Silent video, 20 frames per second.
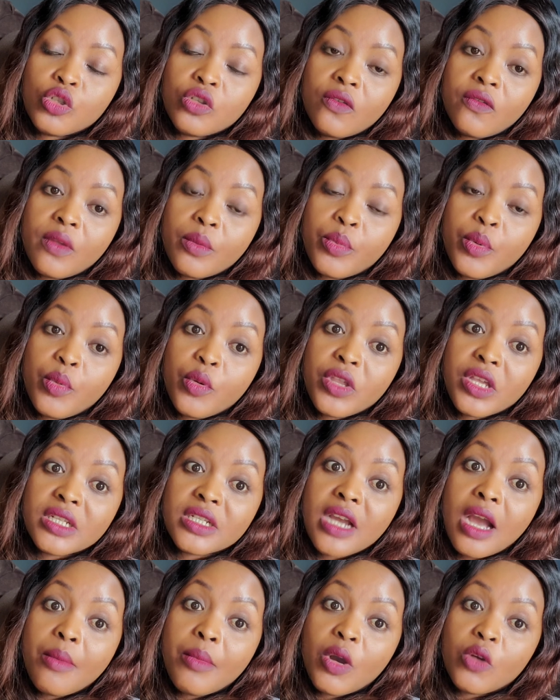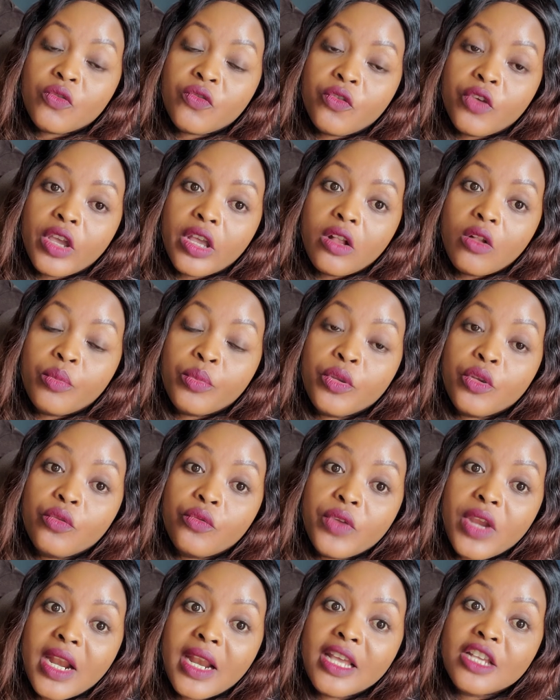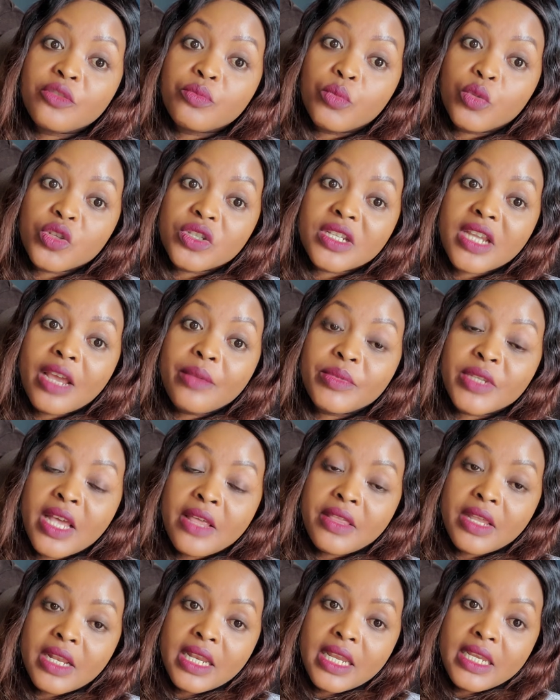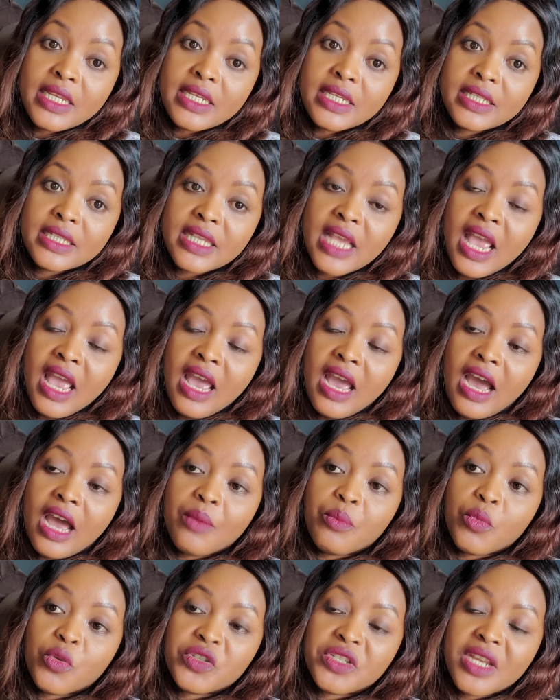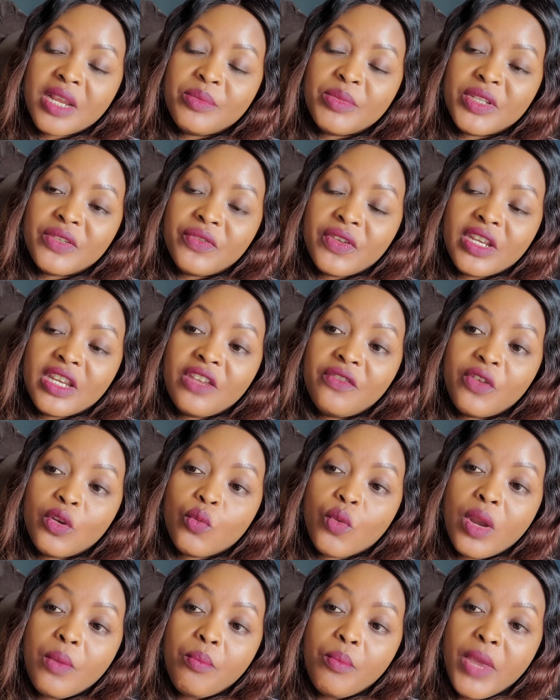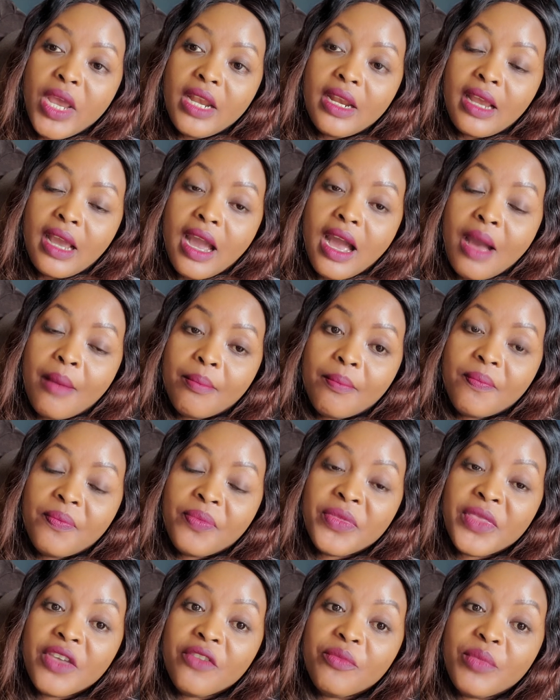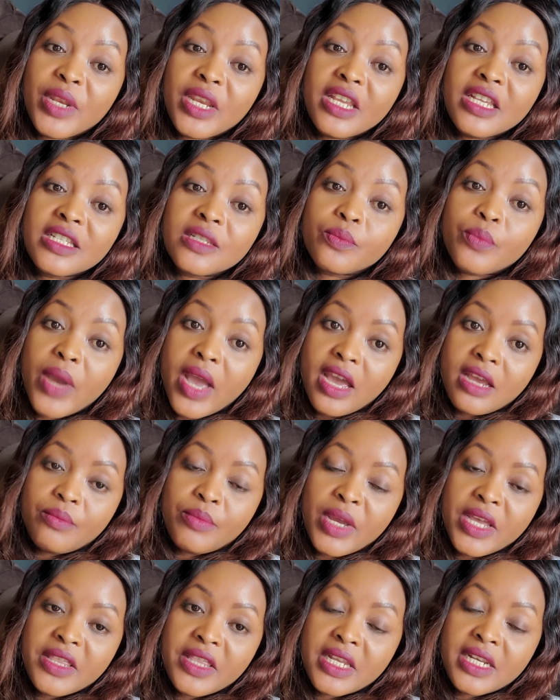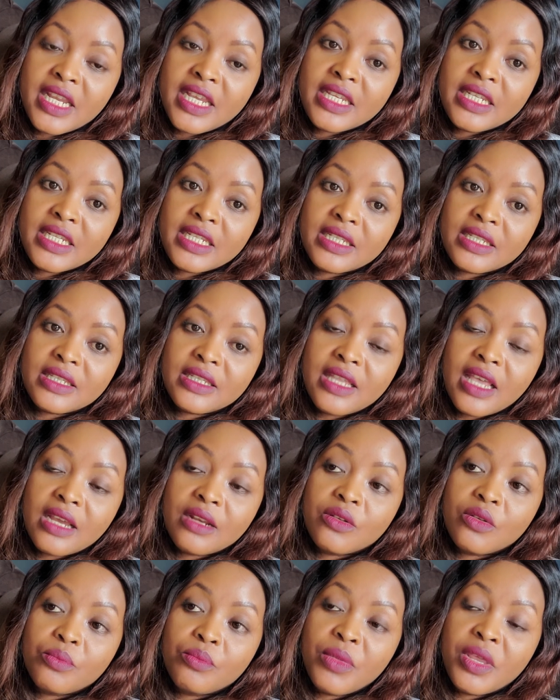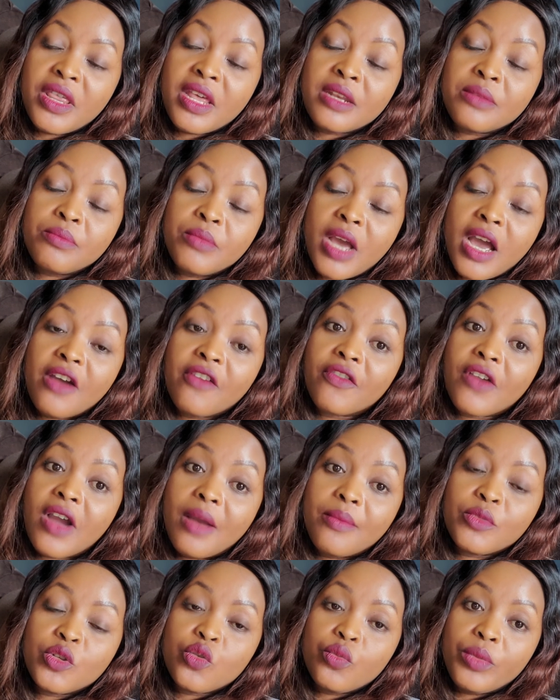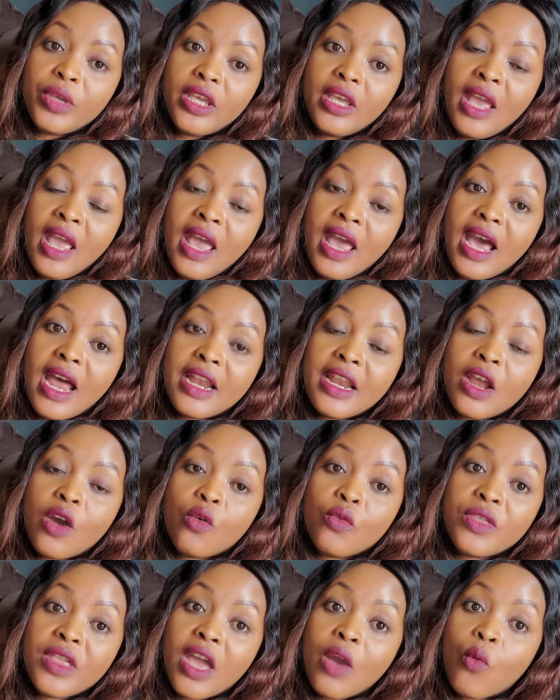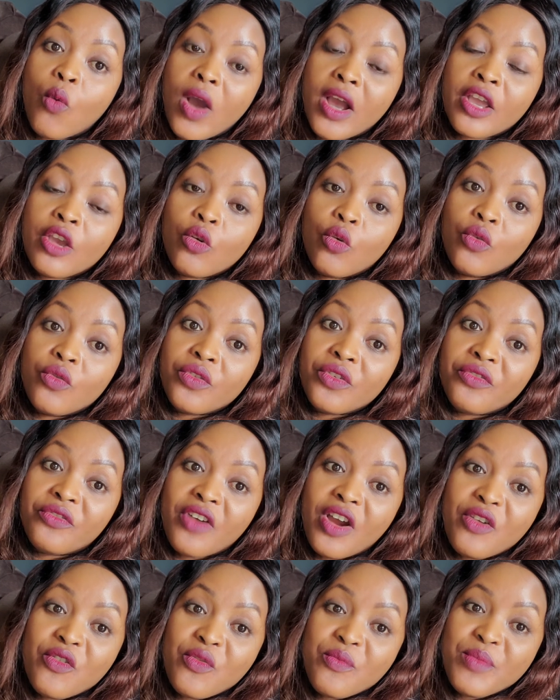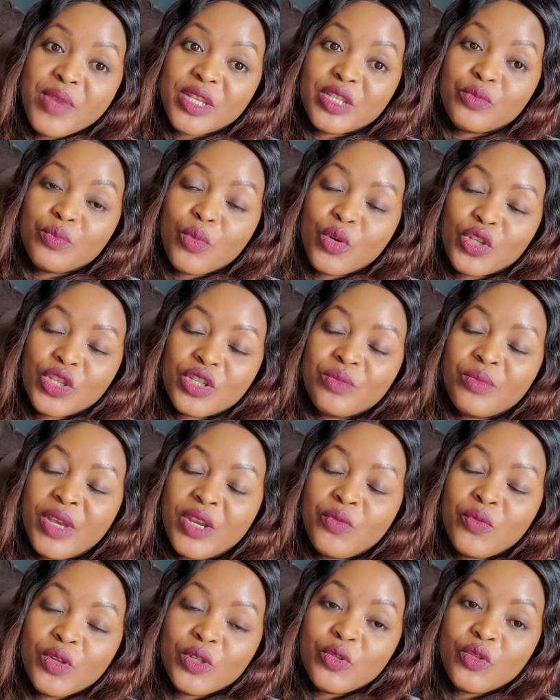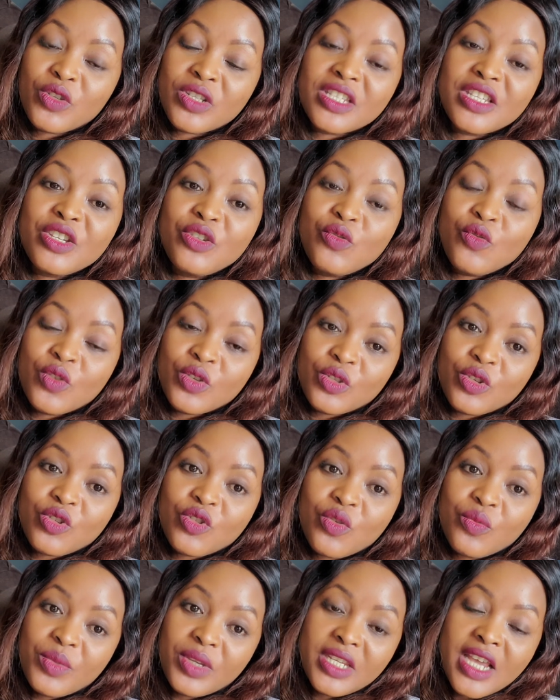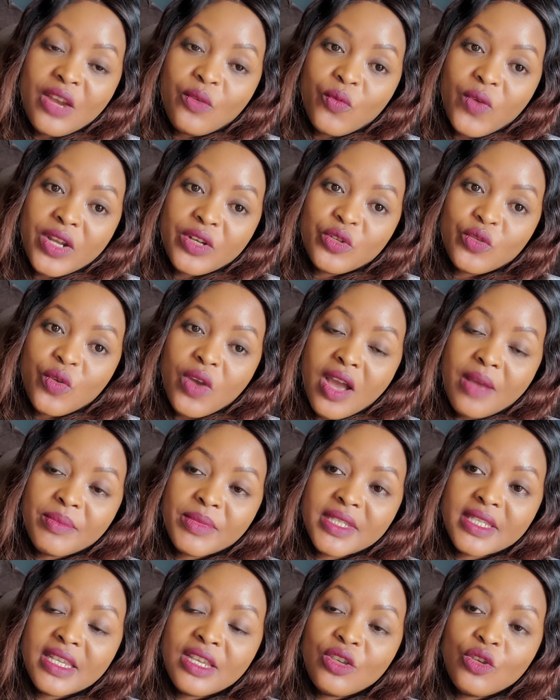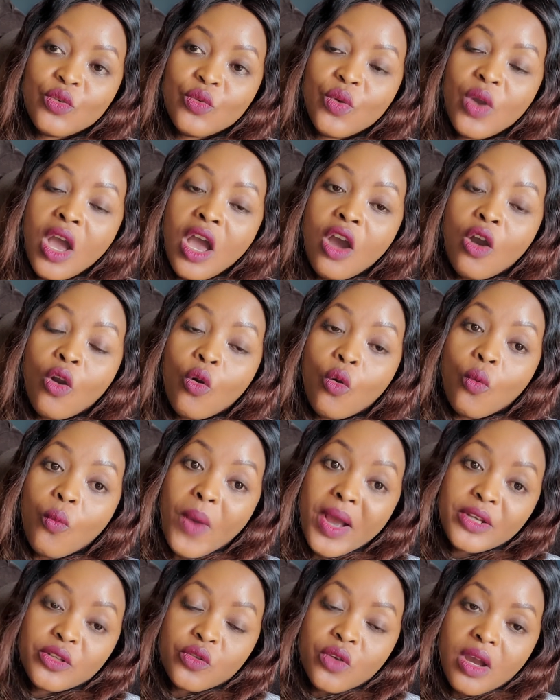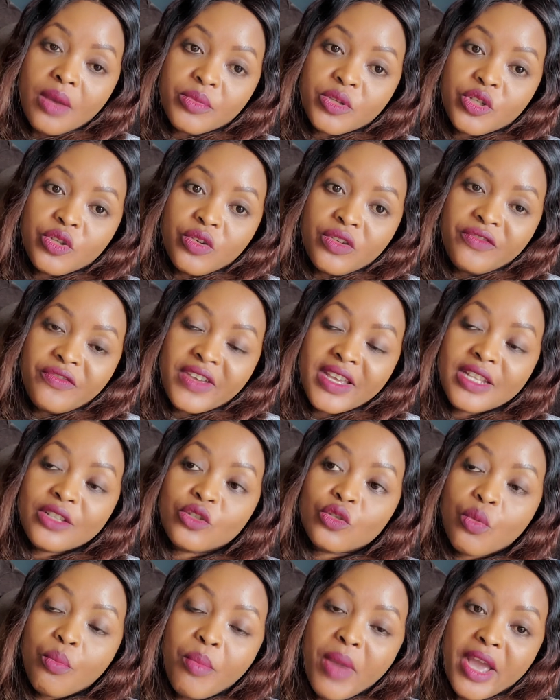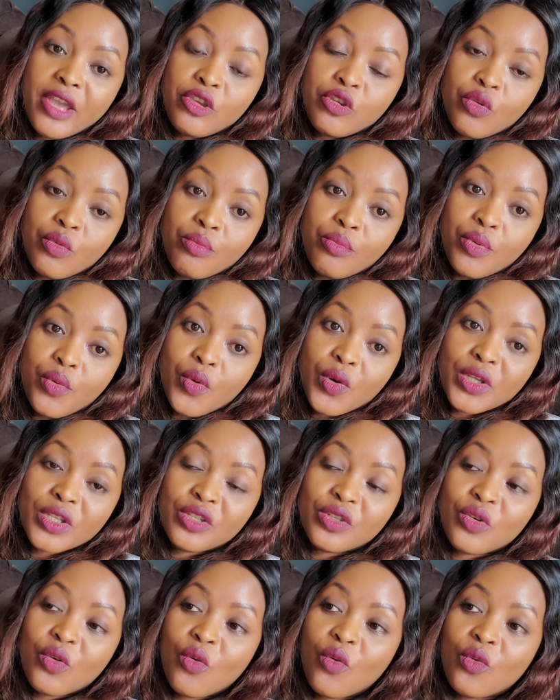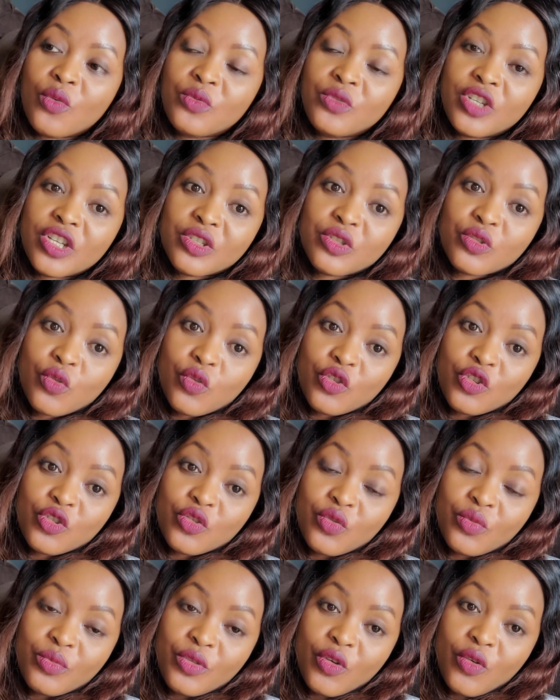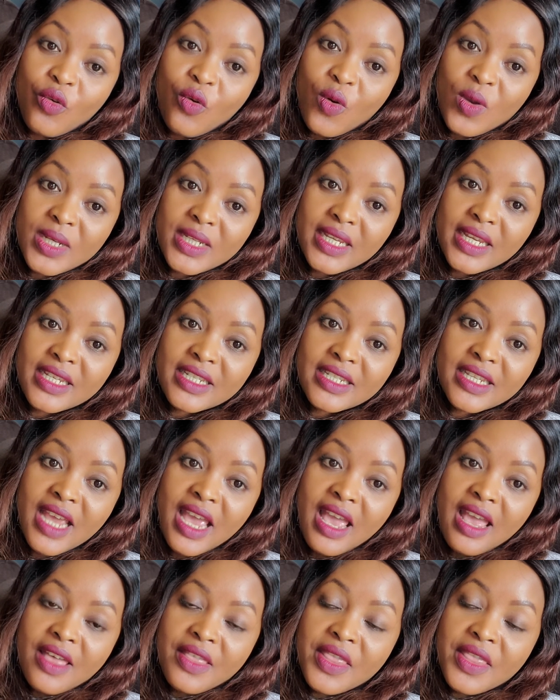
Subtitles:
of the people that come out for help, you realize most times are the ladies, and most times even when men come, they've been inspired by the ladies that have come to me, and now they are working on referral based. Most men will not see you on social media and want to come see you or want to come to your events or buy your books or just consume your content.